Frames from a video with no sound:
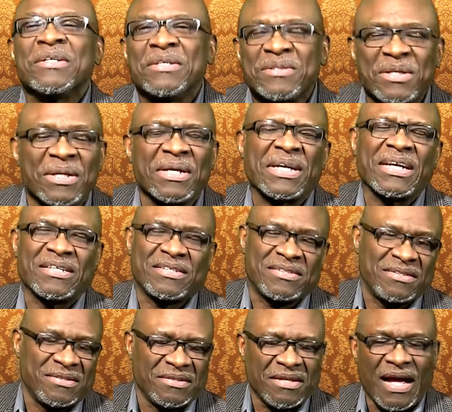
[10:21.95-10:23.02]
to look at
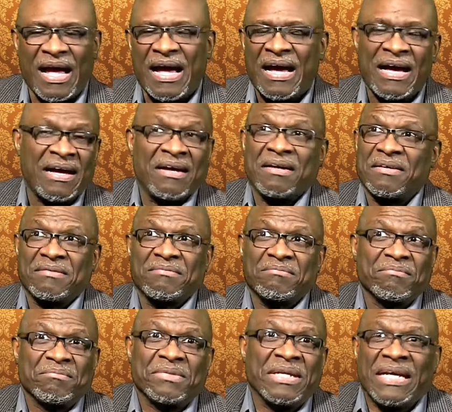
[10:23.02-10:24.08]

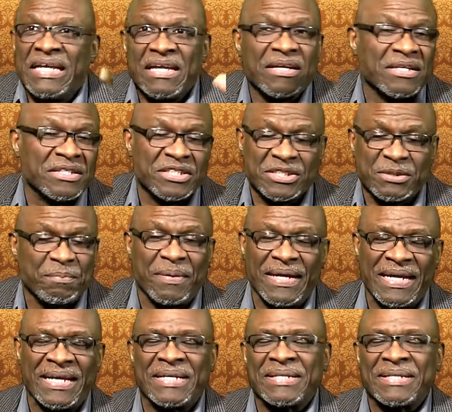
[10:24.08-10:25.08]
the Eagles play.